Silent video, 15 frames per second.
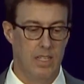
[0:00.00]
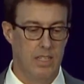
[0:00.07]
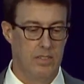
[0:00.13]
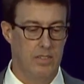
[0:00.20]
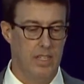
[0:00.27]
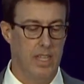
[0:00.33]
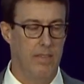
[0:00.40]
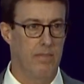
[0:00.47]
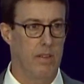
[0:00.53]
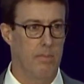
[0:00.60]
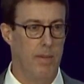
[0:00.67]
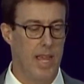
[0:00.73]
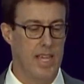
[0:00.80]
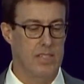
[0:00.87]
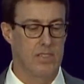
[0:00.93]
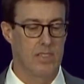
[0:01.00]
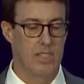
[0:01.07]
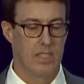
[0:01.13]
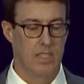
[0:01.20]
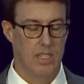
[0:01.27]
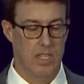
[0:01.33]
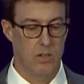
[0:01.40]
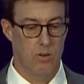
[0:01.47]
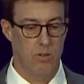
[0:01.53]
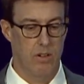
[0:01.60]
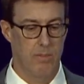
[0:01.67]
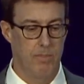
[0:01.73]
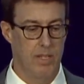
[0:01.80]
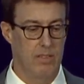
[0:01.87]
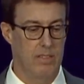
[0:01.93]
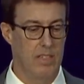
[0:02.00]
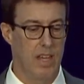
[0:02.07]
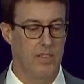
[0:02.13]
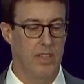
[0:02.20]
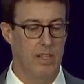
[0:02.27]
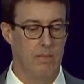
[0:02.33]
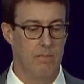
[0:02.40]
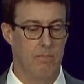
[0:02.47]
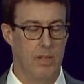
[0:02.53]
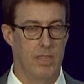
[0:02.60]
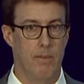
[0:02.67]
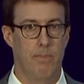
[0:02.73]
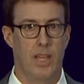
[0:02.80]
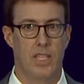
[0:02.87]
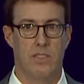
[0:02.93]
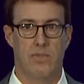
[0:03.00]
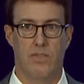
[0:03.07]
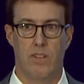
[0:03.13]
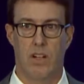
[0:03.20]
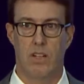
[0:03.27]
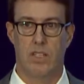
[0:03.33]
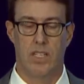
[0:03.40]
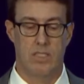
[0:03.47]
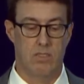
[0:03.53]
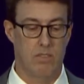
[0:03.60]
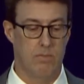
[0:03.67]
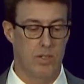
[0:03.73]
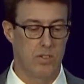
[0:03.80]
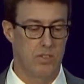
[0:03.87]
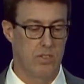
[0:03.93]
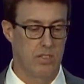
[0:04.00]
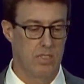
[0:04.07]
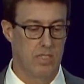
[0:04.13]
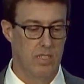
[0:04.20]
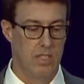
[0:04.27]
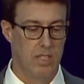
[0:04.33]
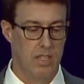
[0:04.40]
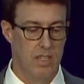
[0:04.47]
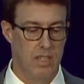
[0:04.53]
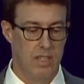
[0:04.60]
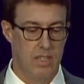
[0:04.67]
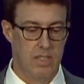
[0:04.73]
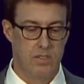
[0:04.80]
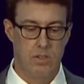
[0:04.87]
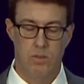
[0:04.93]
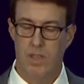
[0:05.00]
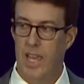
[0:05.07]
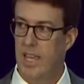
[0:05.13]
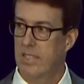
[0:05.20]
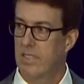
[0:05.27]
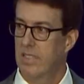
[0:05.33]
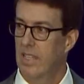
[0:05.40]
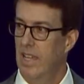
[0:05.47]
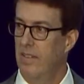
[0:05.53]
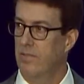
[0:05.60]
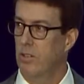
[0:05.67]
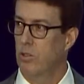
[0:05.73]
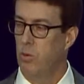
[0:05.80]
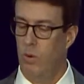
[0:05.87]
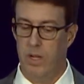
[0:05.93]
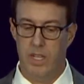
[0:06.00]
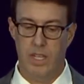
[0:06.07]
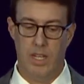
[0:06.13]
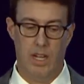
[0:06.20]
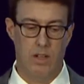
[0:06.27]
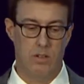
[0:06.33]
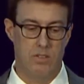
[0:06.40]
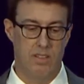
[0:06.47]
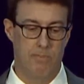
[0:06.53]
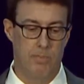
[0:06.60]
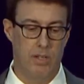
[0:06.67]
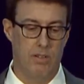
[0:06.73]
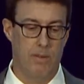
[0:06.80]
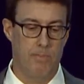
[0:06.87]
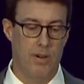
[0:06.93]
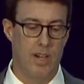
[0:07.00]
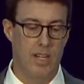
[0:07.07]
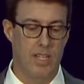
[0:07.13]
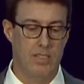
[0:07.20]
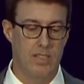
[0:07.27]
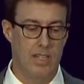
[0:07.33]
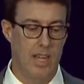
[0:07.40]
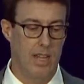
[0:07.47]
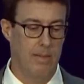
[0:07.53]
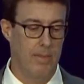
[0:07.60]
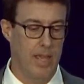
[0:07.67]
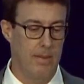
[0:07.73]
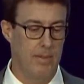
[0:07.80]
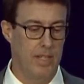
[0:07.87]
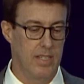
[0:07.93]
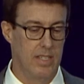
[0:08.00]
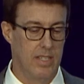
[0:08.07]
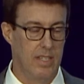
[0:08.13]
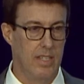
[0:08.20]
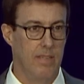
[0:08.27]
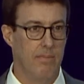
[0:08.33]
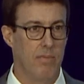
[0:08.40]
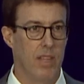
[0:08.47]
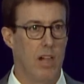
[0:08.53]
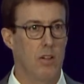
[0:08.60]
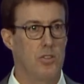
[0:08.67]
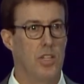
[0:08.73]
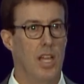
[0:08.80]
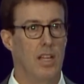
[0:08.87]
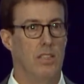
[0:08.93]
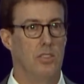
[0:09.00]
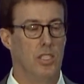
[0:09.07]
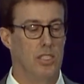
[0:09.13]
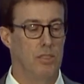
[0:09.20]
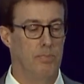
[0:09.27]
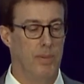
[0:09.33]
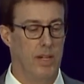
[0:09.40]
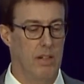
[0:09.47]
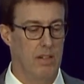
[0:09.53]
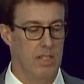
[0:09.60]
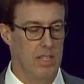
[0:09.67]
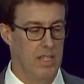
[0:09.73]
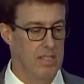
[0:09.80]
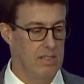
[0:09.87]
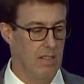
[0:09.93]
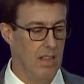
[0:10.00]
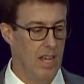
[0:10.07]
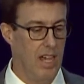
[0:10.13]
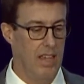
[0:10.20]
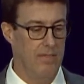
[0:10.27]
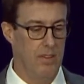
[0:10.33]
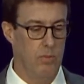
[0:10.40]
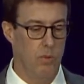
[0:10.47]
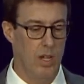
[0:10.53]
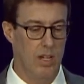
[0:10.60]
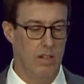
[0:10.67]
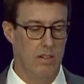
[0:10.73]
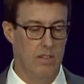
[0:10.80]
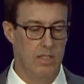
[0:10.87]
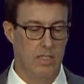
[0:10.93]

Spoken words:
to give their best in order to build nothing but the best for our customers. So yes, after 20 years of building products in Alabama, our challenging spirit is alive and well,